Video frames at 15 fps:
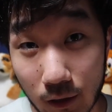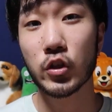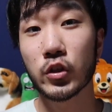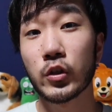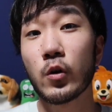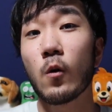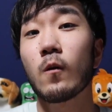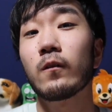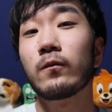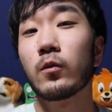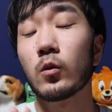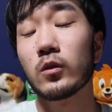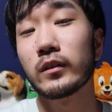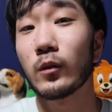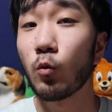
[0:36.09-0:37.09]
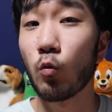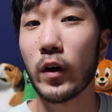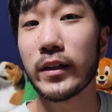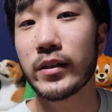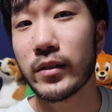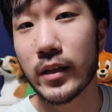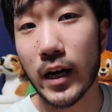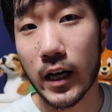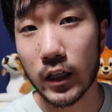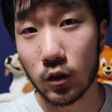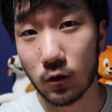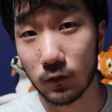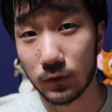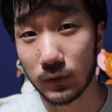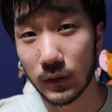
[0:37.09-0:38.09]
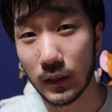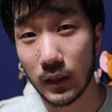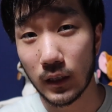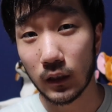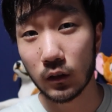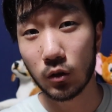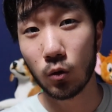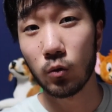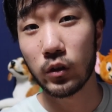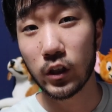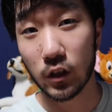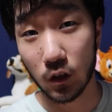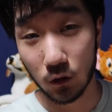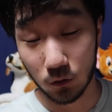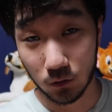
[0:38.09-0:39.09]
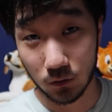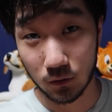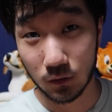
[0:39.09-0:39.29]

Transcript: just go for the west side of Tokyo.